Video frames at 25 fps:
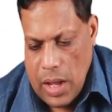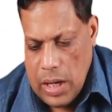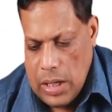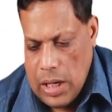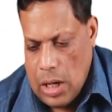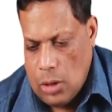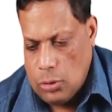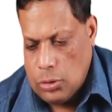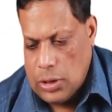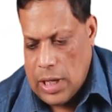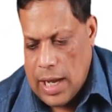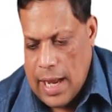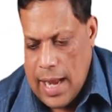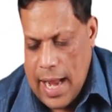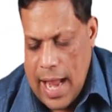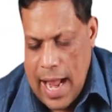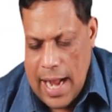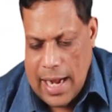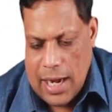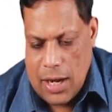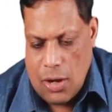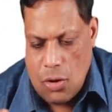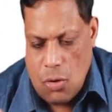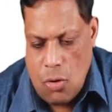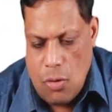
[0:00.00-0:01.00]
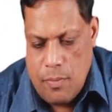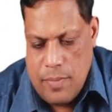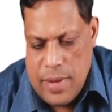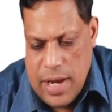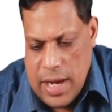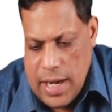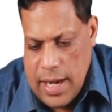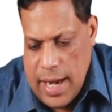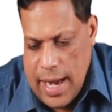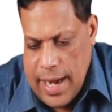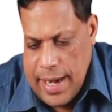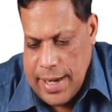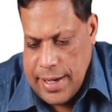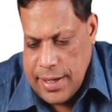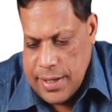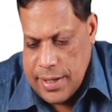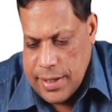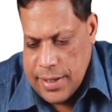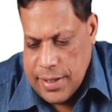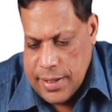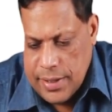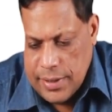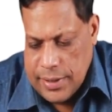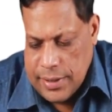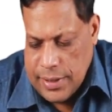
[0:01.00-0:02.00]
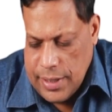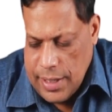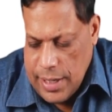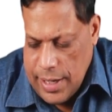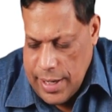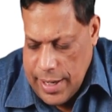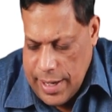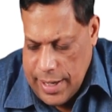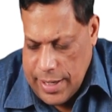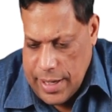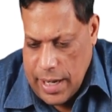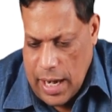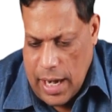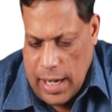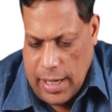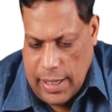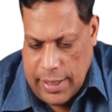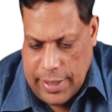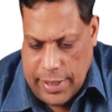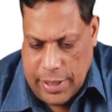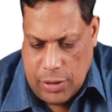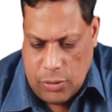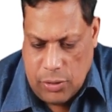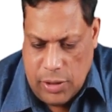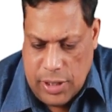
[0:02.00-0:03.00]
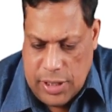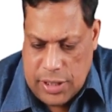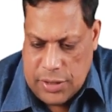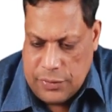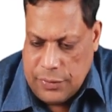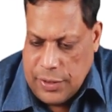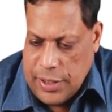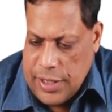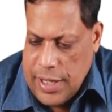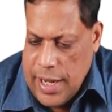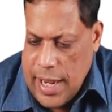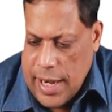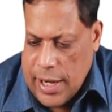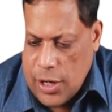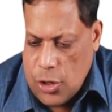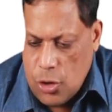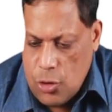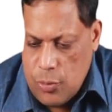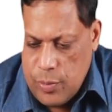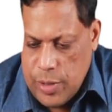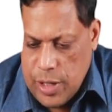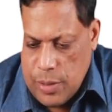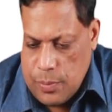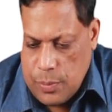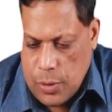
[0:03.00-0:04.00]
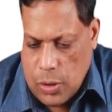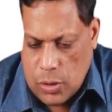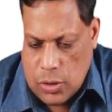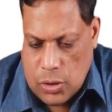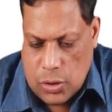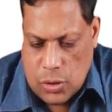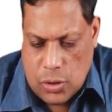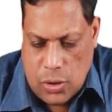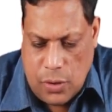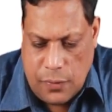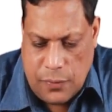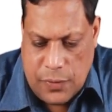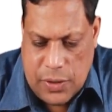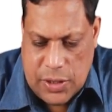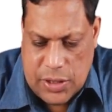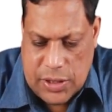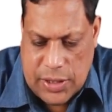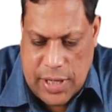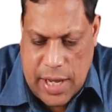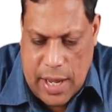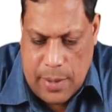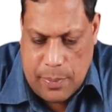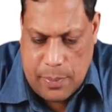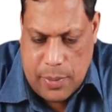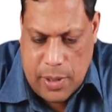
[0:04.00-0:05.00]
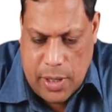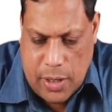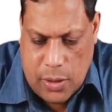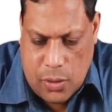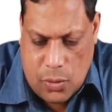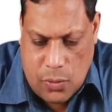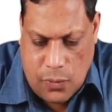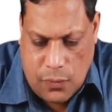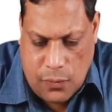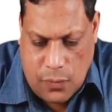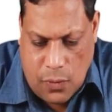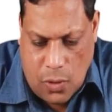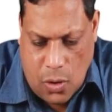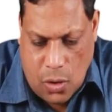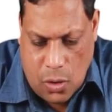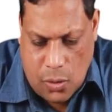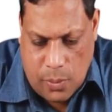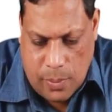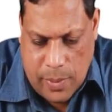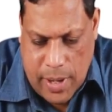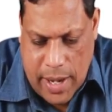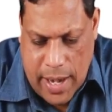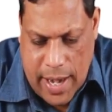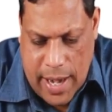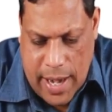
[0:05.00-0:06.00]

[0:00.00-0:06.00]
Now the acromial end, it articulates with the acromion process of scapula to form